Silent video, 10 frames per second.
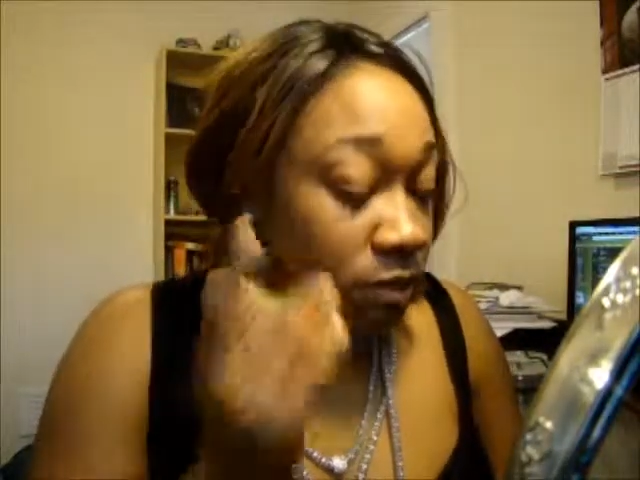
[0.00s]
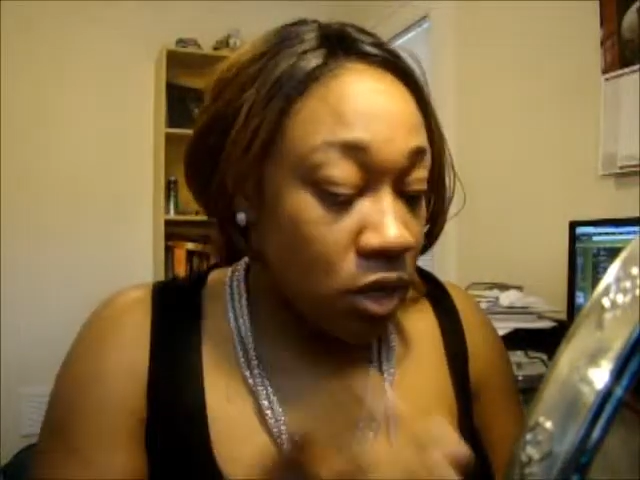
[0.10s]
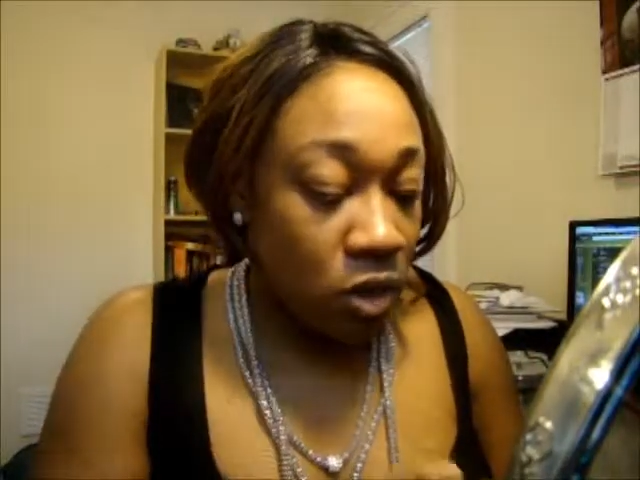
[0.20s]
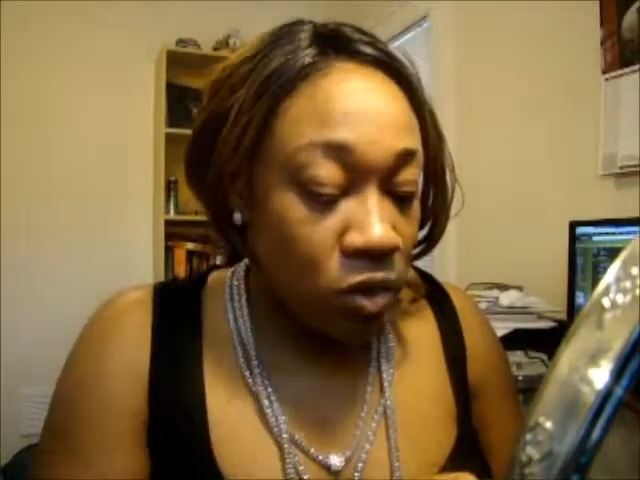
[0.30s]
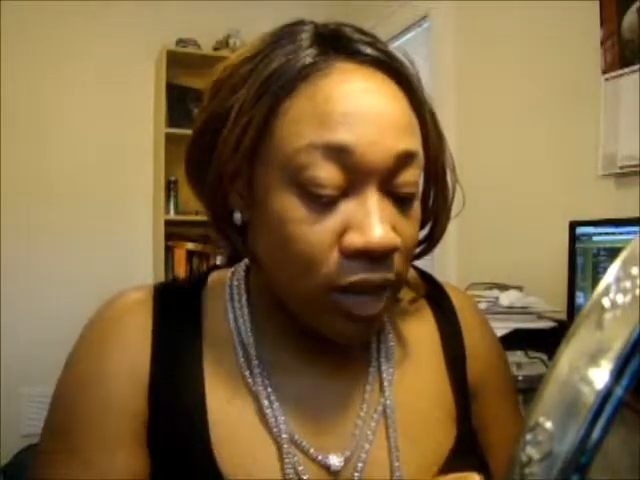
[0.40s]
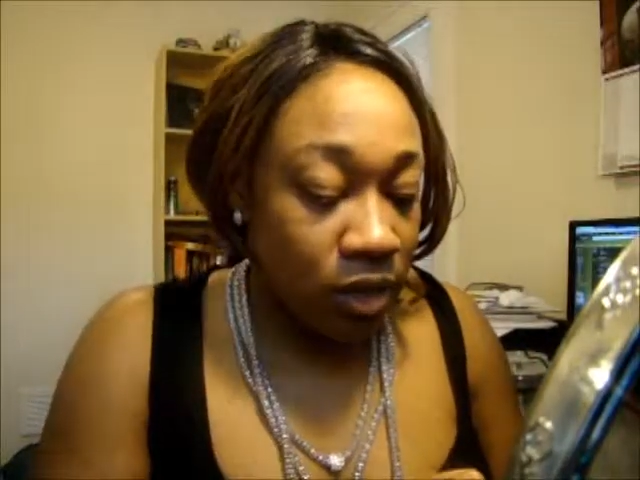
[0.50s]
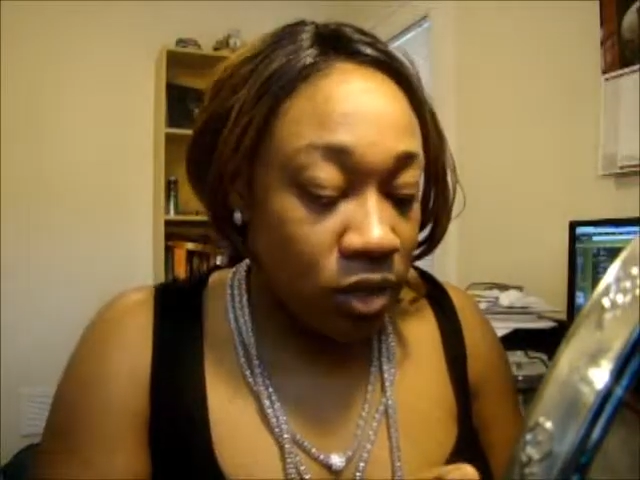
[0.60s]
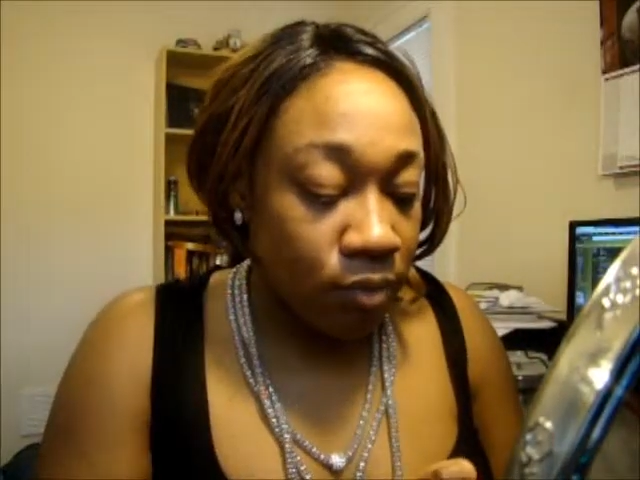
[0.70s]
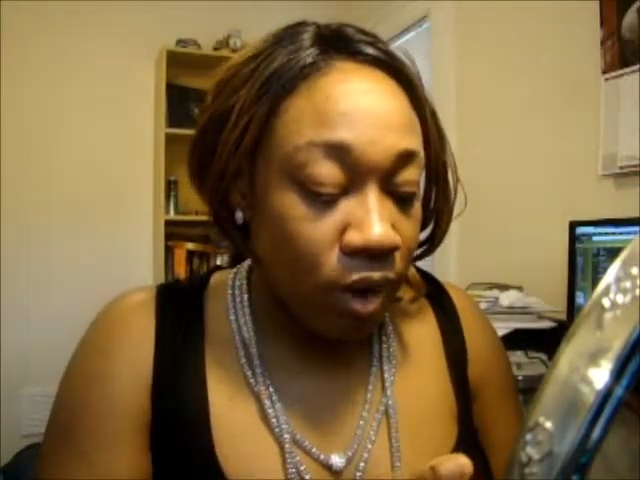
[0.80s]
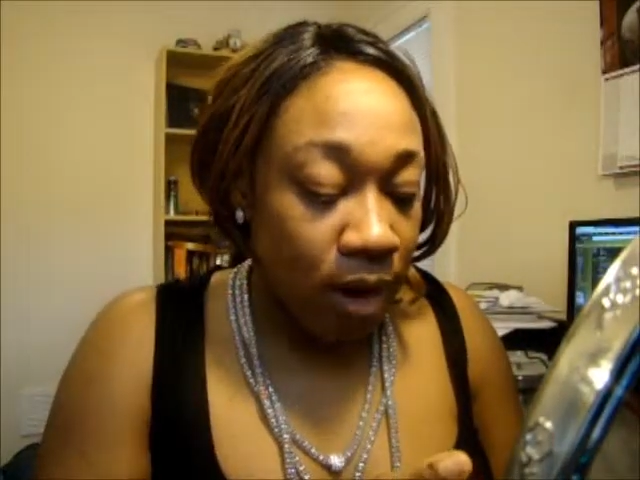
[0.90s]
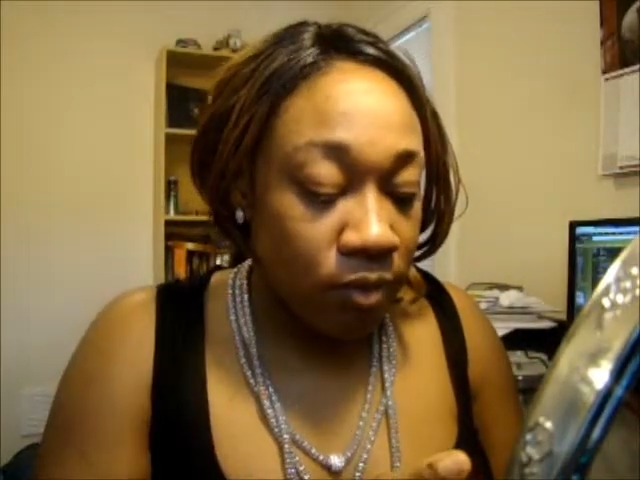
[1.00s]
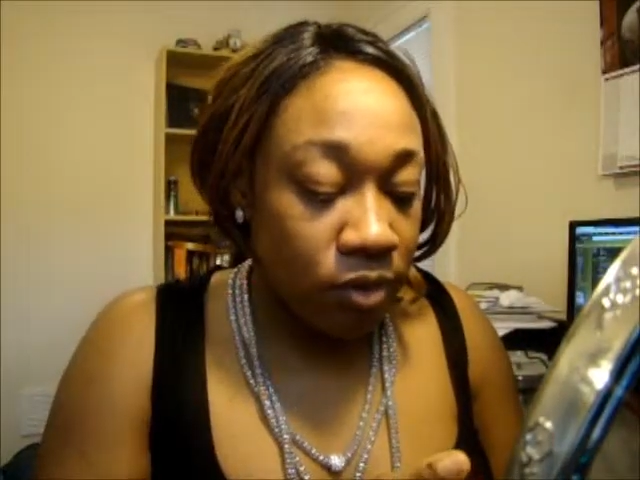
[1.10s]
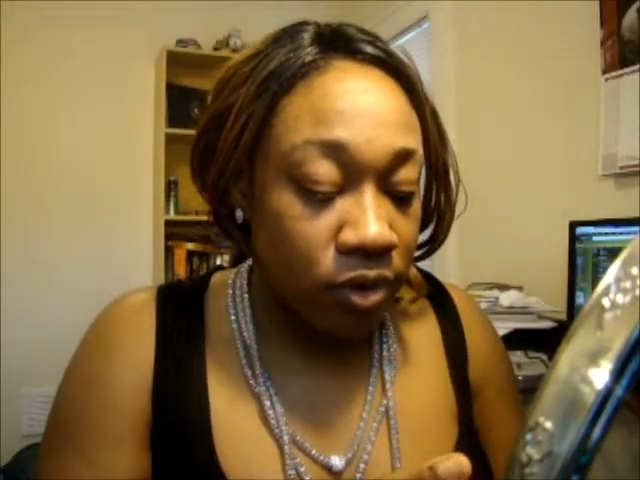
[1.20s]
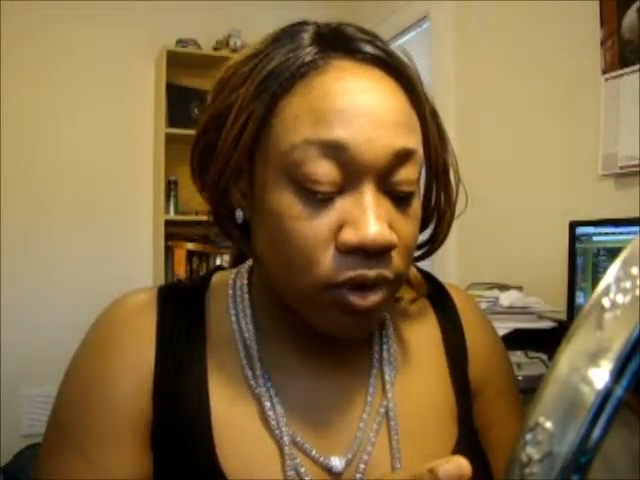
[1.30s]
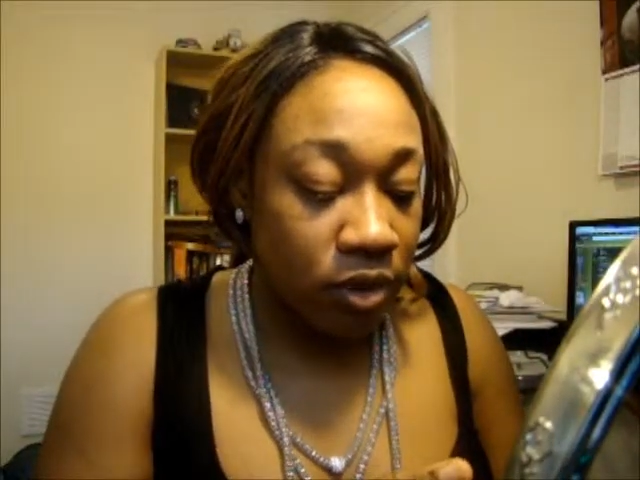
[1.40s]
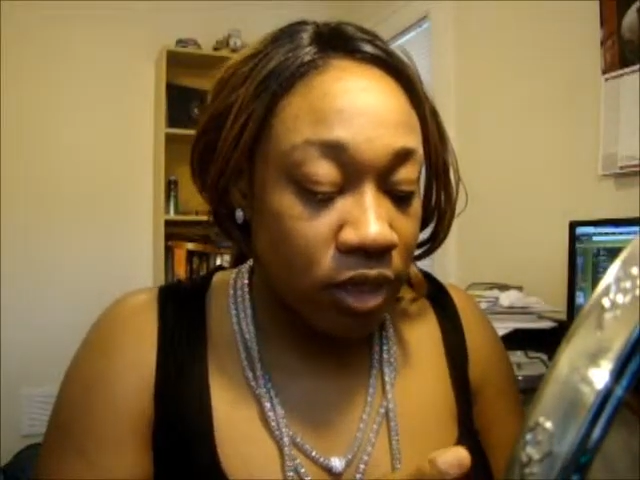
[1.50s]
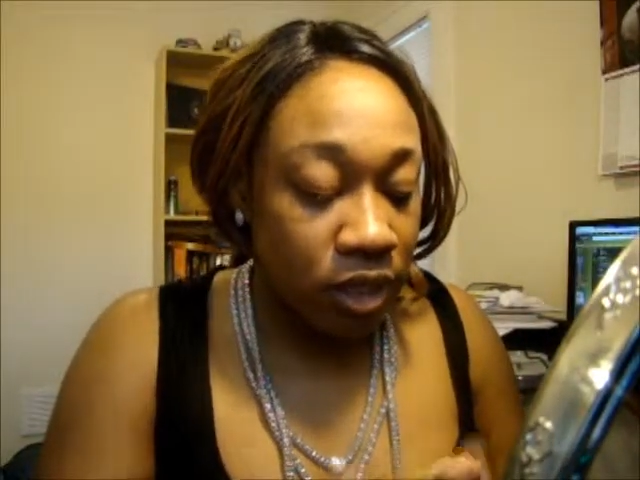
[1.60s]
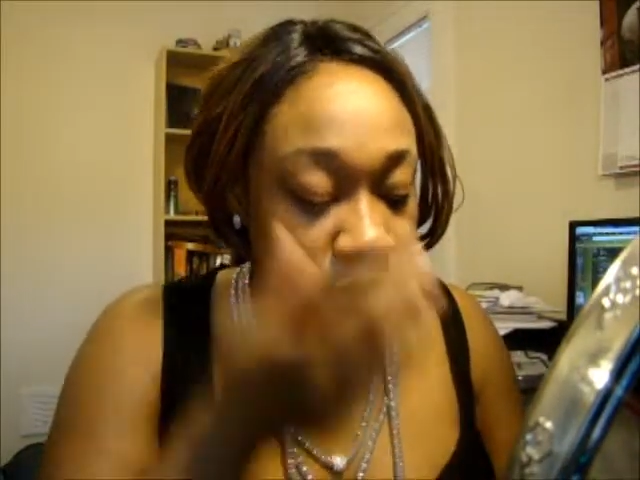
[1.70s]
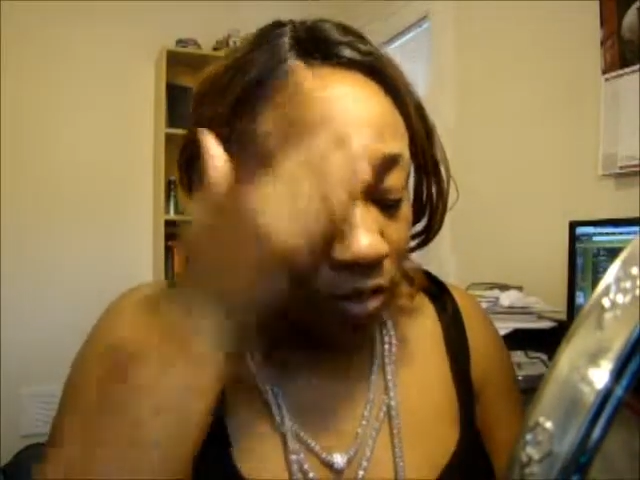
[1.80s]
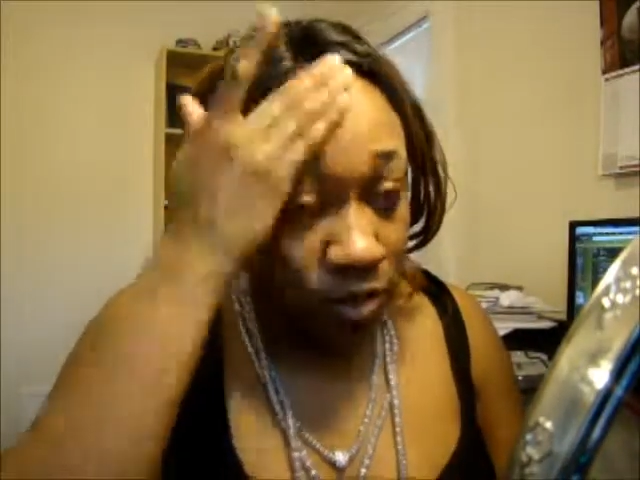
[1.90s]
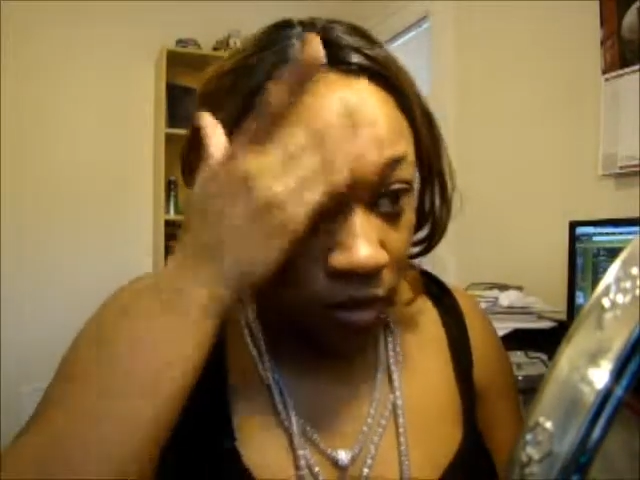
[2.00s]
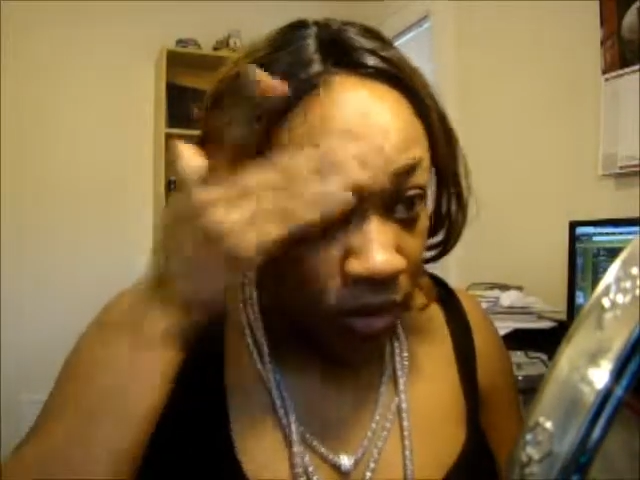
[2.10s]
a whole lot on a primer either.